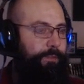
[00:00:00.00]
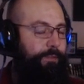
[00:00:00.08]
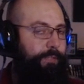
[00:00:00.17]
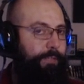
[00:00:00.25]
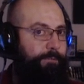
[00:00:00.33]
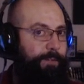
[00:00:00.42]

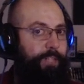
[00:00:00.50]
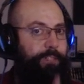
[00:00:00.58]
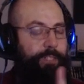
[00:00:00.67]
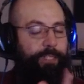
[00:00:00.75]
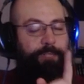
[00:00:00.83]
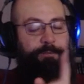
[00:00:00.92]
Then
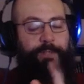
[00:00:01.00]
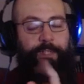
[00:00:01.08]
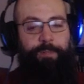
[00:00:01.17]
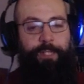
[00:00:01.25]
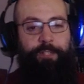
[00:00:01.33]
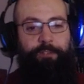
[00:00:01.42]
finally, I did find a
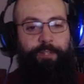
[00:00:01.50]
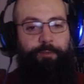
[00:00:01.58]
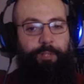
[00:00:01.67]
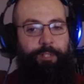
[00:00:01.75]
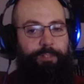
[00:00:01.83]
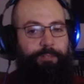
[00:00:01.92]
place there where
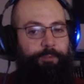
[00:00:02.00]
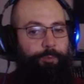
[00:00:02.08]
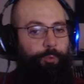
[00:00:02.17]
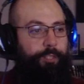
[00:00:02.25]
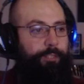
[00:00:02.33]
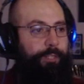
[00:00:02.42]
I could live and
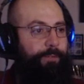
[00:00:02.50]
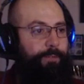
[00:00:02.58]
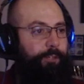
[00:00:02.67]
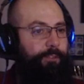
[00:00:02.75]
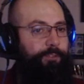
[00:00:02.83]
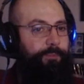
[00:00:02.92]
where I could get
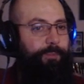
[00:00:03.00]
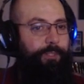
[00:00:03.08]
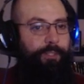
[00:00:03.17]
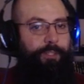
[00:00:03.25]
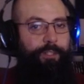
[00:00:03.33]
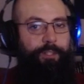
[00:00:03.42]
ferrets.
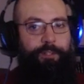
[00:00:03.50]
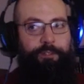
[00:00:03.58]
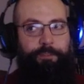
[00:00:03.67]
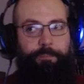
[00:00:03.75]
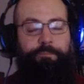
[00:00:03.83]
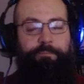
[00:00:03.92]
It's
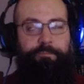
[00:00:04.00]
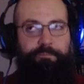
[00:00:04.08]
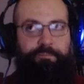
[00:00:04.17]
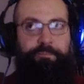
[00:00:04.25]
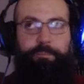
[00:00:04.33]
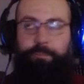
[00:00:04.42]

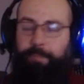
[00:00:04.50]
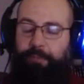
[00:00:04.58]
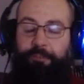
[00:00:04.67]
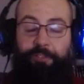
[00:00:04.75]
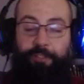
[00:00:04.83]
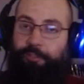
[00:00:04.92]
about
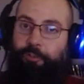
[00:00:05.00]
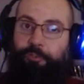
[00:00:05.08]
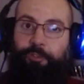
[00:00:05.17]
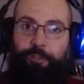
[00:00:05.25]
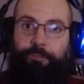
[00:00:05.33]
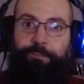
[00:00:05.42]
6 years
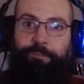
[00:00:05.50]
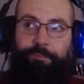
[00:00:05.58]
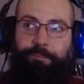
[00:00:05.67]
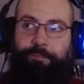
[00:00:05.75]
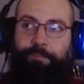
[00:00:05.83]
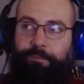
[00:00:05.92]
ago,
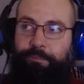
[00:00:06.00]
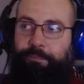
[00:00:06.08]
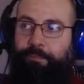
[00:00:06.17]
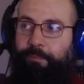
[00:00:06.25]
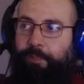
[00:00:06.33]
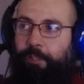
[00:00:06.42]

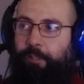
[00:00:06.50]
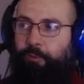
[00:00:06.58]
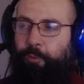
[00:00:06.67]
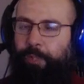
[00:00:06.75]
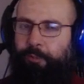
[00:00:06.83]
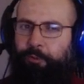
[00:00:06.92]

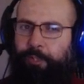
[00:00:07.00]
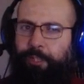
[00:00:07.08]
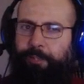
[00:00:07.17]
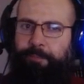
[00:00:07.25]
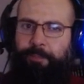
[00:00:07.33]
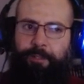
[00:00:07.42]
2013.
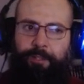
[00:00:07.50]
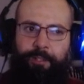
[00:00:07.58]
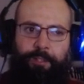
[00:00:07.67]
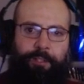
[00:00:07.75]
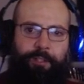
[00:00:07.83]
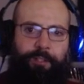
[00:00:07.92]

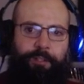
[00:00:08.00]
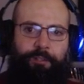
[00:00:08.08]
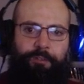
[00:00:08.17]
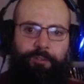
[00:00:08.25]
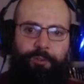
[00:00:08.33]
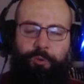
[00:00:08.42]

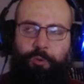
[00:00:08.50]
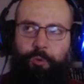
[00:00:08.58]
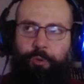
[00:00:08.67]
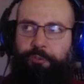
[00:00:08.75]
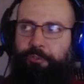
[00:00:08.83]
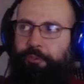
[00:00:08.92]
So of
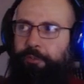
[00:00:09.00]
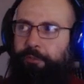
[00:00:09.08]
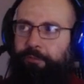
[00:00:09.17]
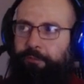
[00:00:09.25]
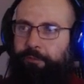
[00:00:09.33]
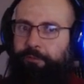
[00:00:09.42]
course,
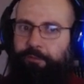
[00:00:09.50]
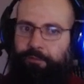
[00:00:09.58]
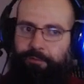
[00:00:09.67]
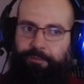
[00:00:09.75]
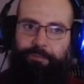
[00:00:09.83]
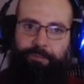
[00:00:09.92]

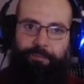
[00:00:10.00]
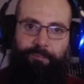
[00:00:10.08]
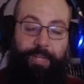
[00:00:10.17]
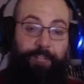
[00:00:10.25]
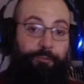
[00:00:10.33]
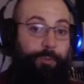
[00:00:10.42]

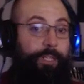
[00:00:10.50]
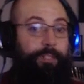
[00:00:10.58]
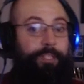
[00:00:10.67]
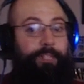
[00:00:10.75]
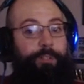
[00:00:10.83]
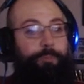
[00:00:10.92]
that's when I got
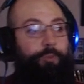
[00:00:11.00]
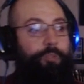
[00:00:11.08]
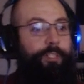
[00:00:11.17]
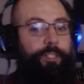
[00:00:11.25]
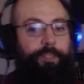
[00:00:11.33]
Leafy and Mordecai.